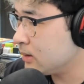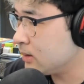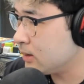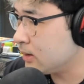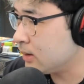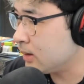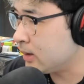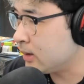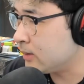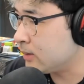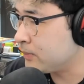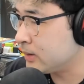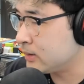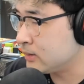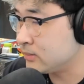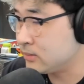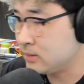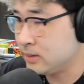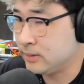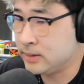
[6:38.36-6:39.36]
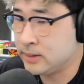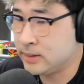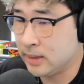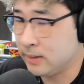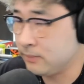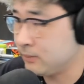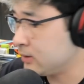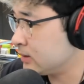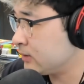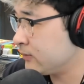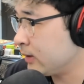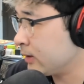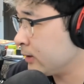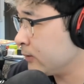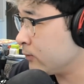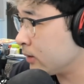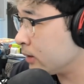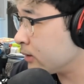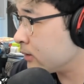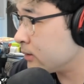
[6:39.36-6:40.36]
But dude, it's fucking
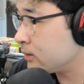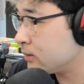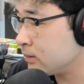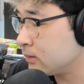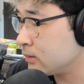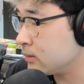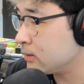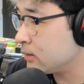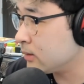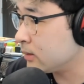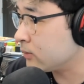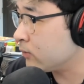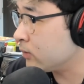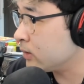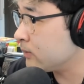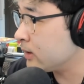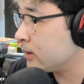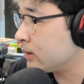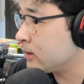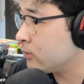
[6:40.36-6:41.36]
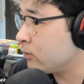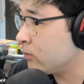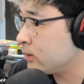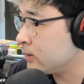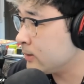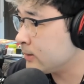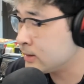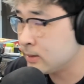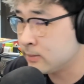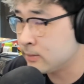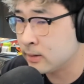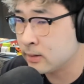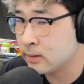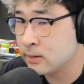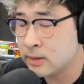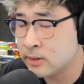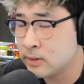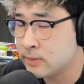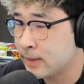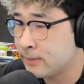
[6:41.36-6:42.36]
worth it. Like, what else am I gonna
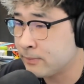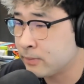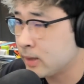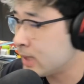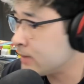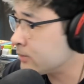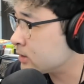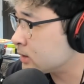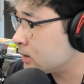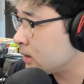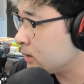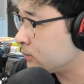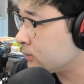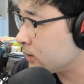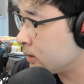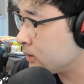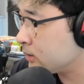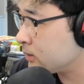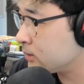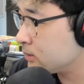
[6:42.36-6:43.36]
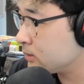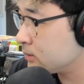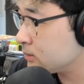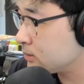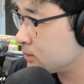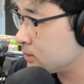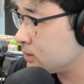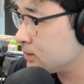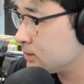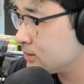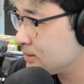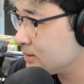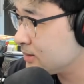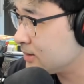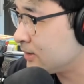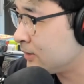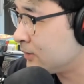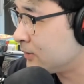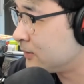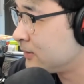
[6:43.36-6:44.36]
use my primers on, right?
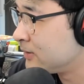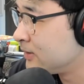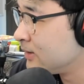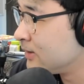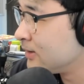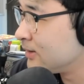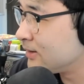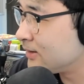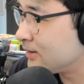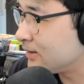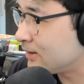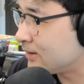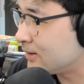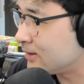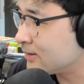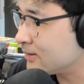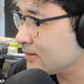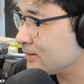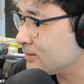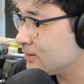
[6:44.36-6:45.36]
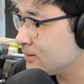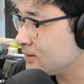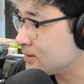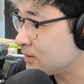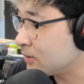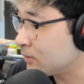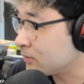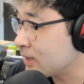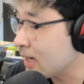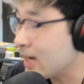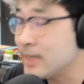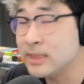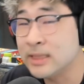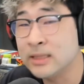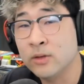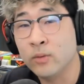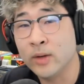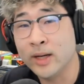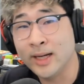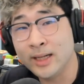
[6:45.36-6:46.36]
So guys, in
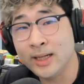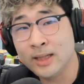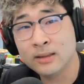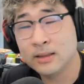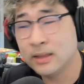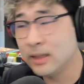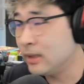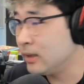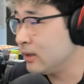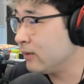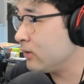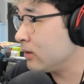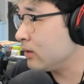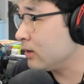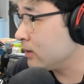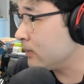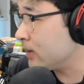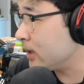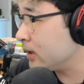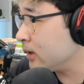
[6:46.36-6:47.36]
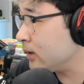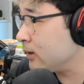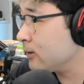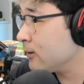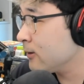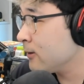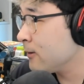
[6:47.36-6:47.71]
a way, if you think about it,